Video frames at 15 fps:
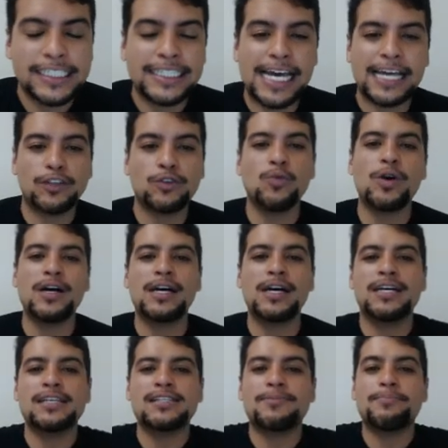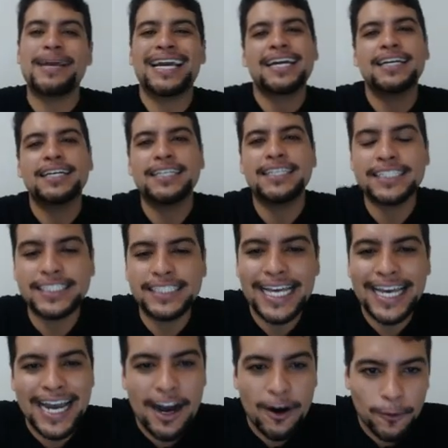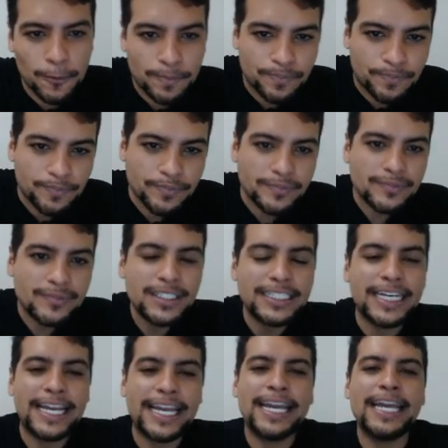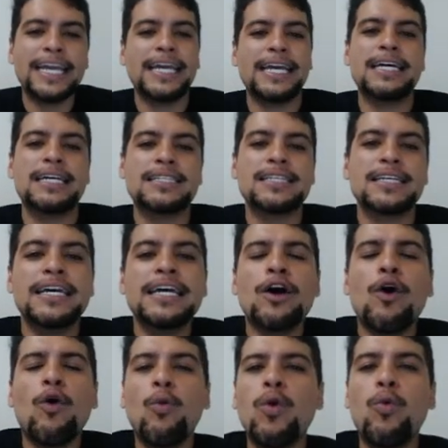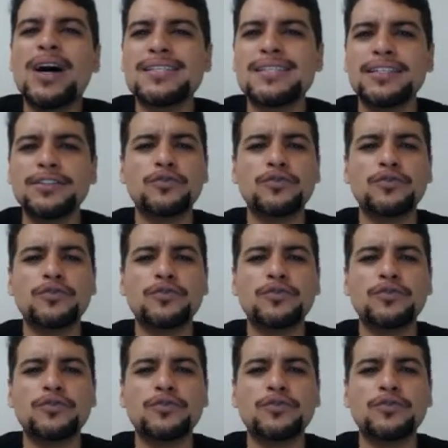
that was mecânica geral. And wasn't